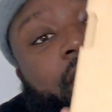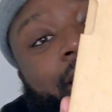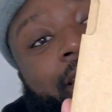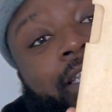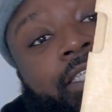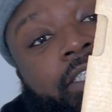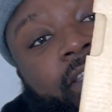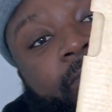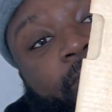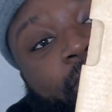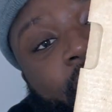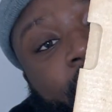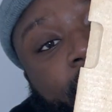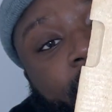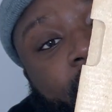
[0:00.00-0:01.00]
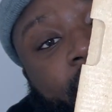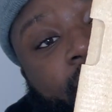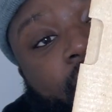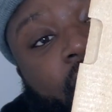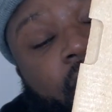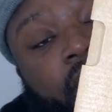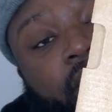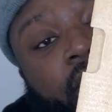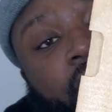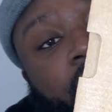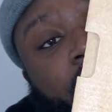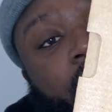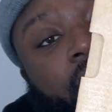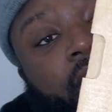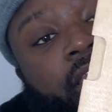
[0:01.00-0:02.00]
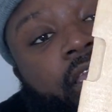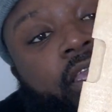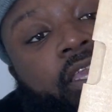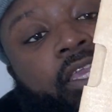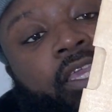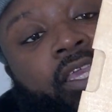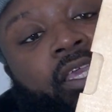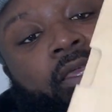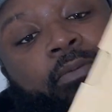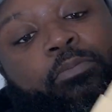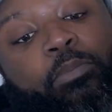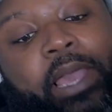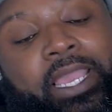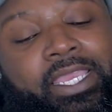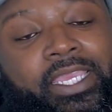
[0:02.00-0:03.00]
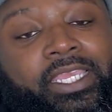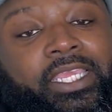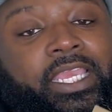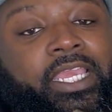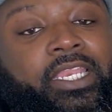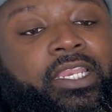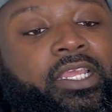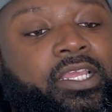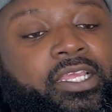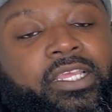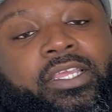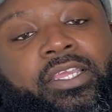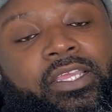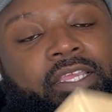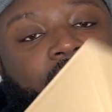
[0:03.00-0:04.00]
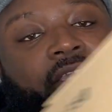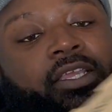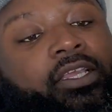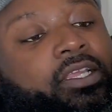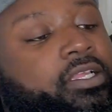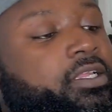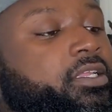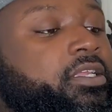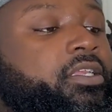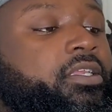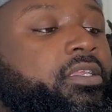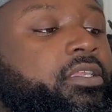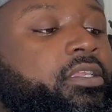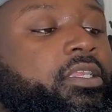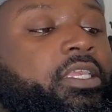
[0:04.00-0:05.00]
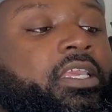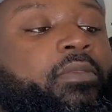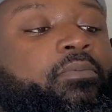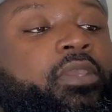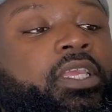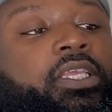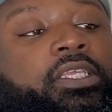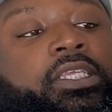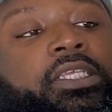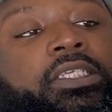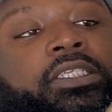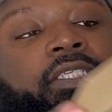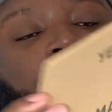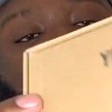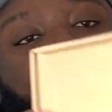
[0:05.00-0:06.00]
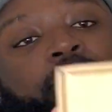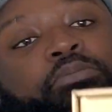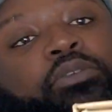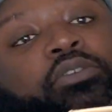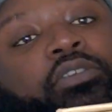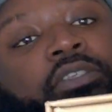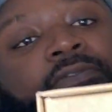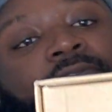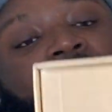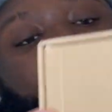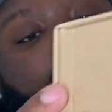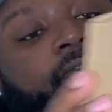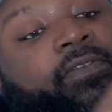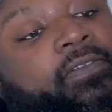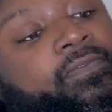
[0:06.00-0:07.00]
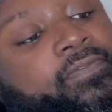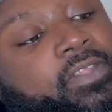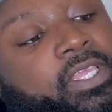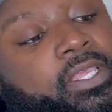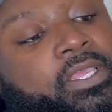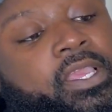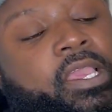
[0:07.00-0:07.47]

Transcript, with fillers: Yeezy three fifty here, back again. You get me? Yeezy Boost three fifty,